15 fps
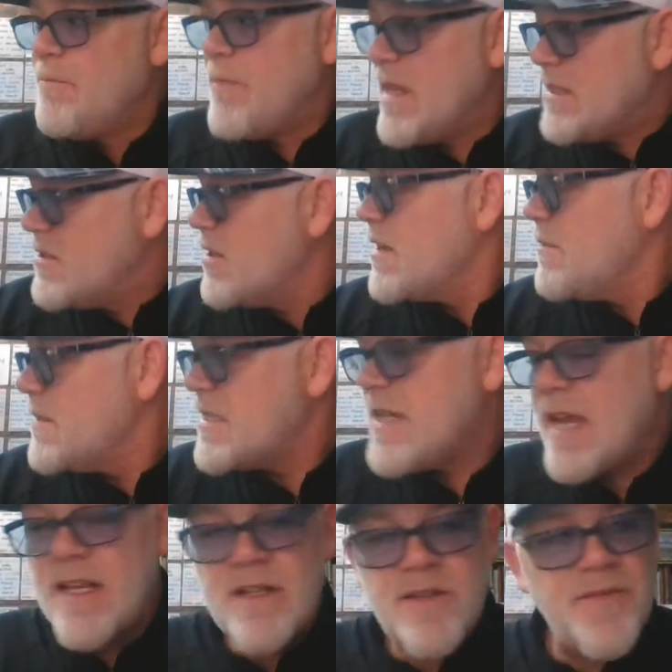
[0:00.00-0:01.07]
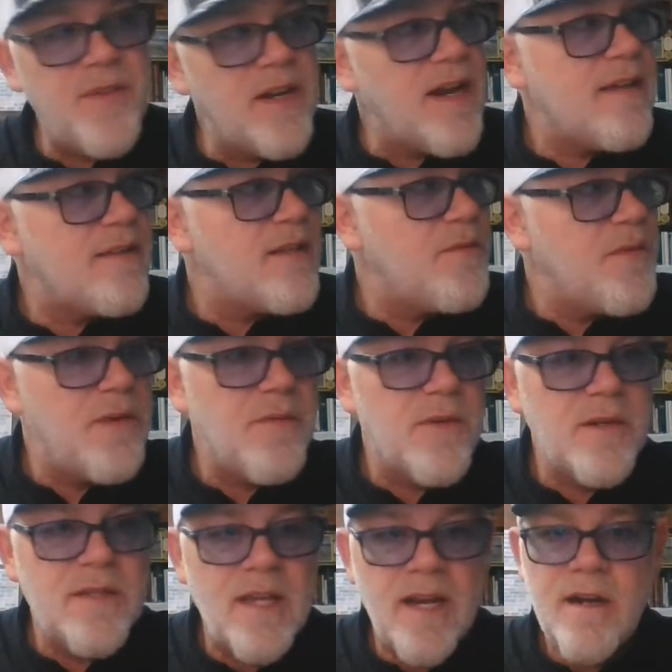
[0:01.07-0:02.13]
It took him a second to figure out that we
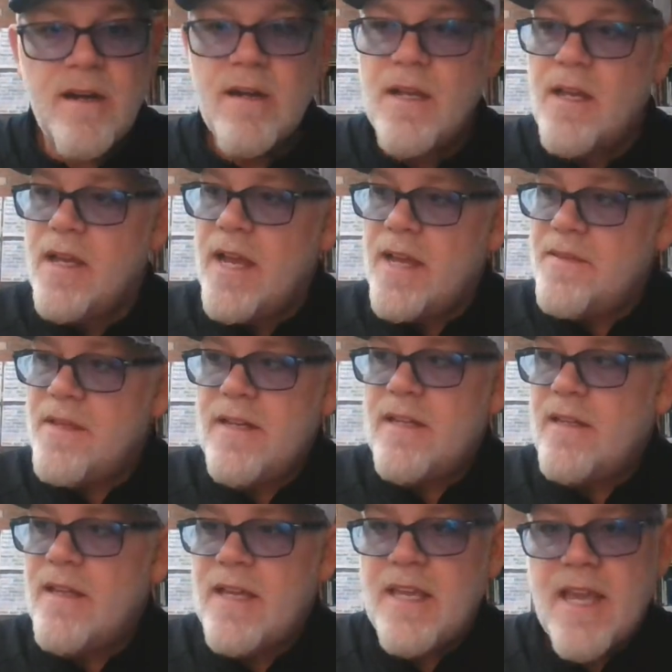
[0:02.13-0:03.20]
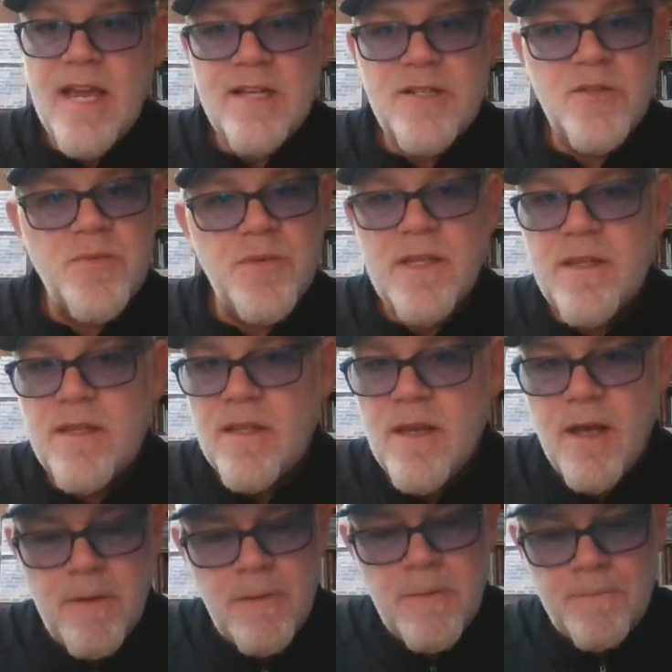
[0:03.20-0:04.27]
weren't there, and then he engaged with
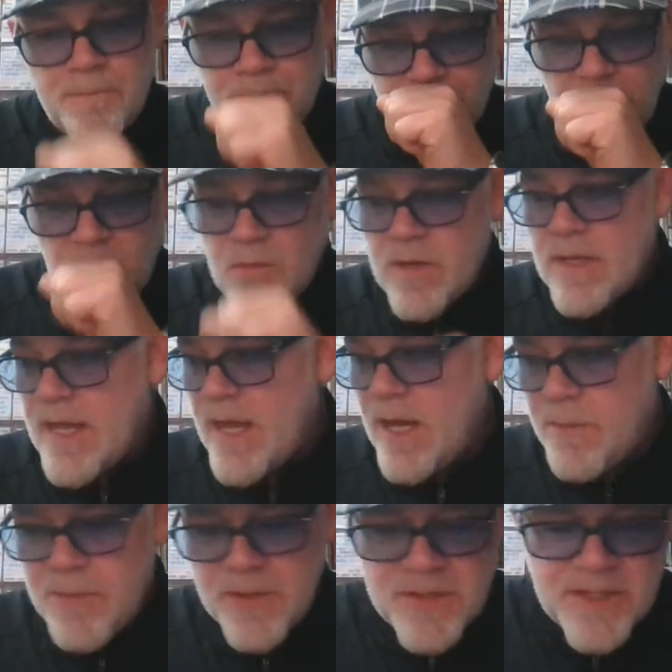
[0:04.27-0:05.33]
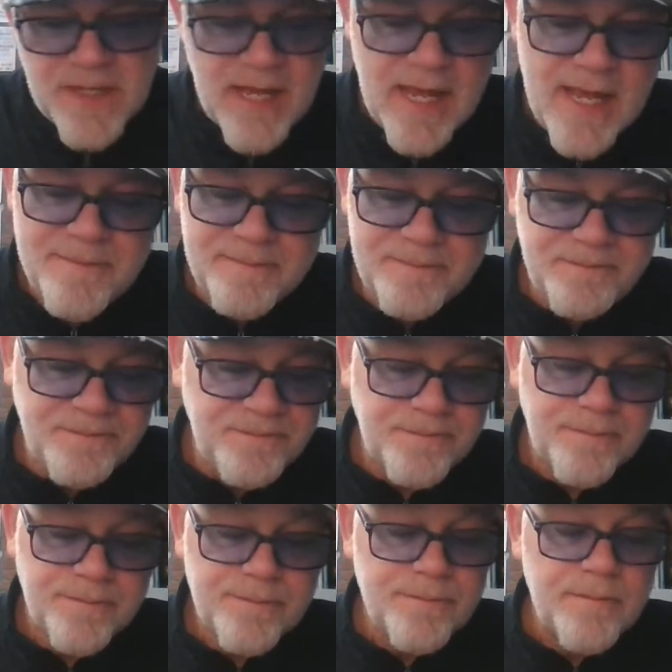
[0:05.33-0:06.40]
one of the helpers, and
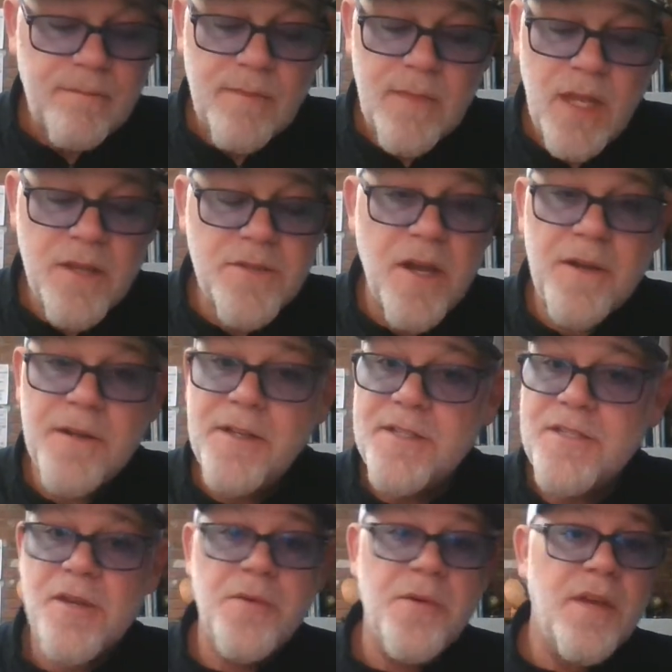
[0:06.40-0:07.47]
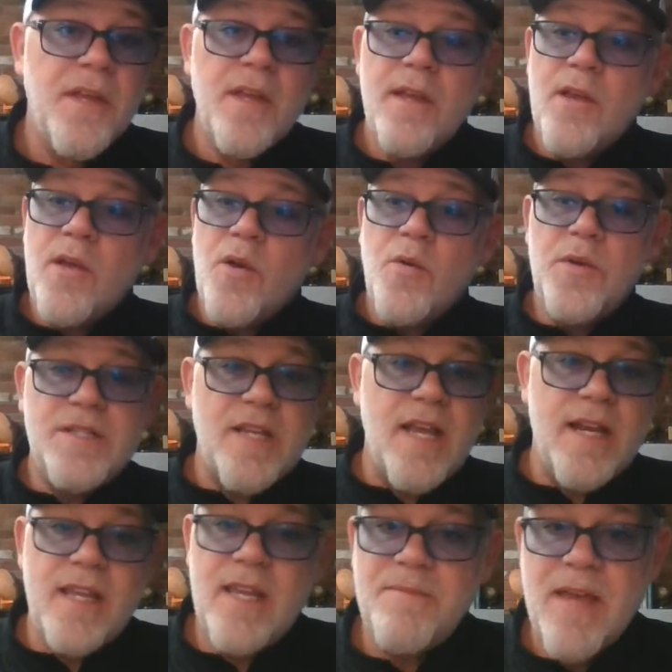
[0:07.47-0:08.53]
it's all good. So we just got
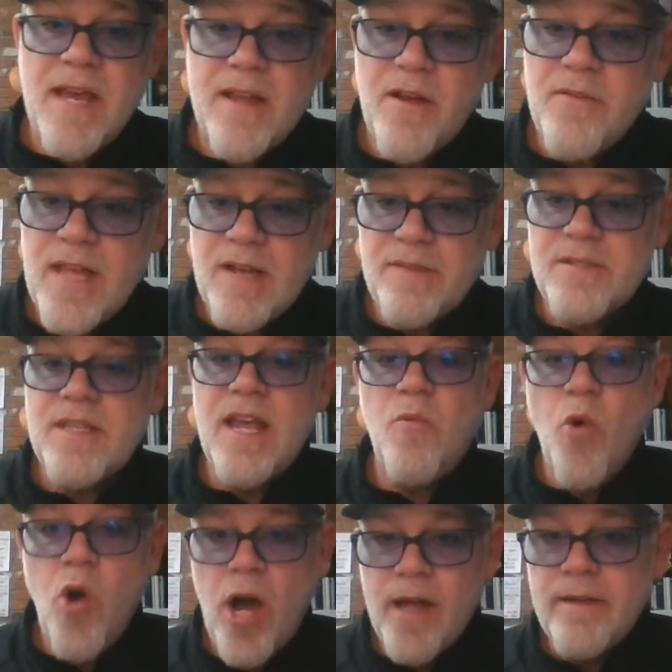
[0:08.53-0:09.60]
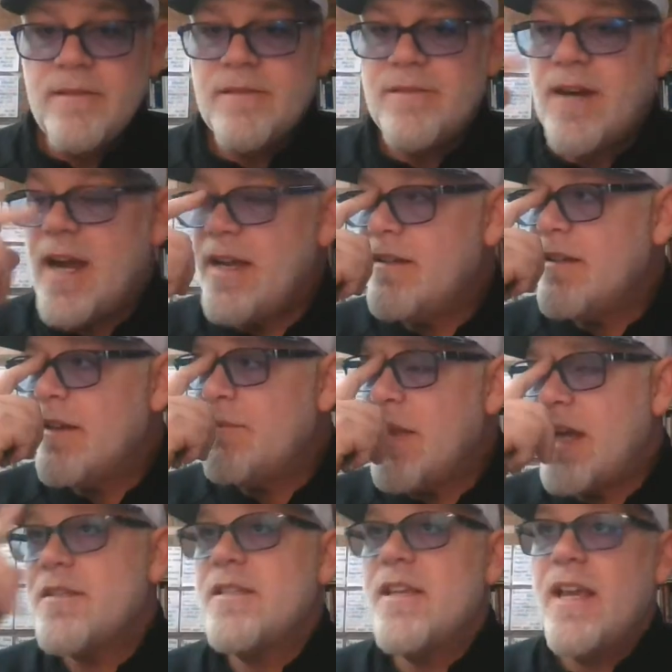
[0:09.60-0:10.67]
to keep that going. That was day one, right? I'm
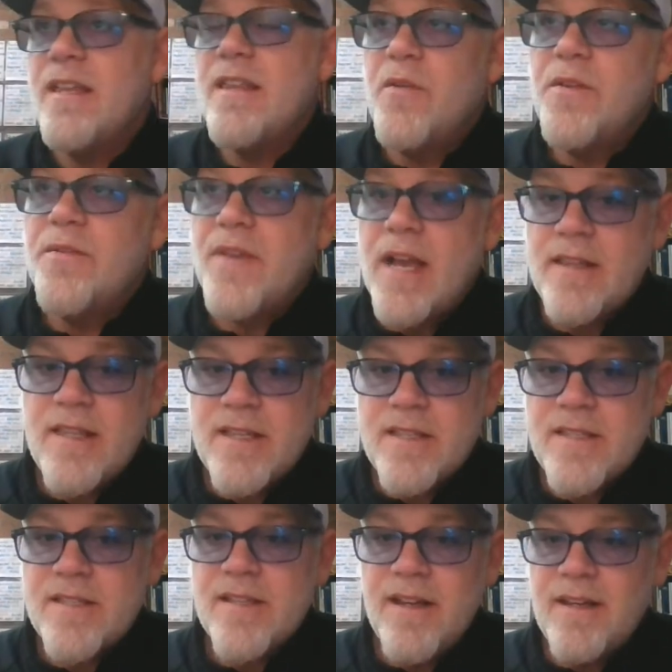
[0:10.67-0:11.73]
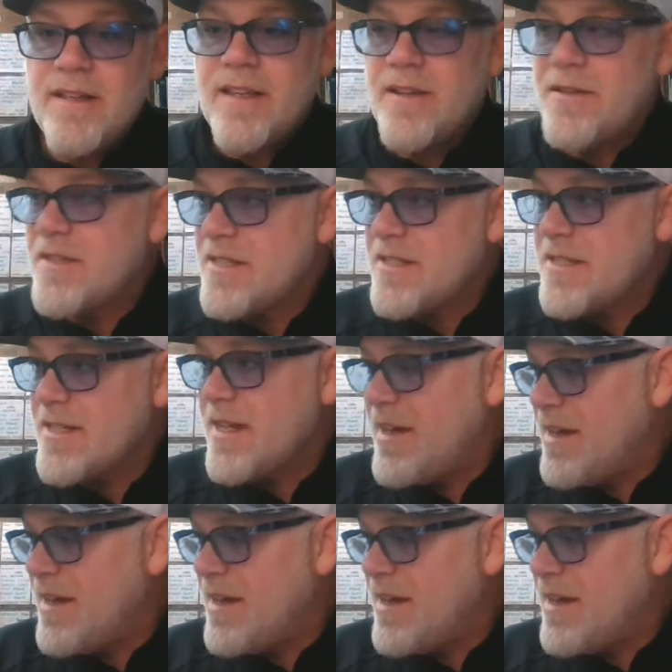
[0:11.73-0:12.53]
not saying that we've got this, you know, this is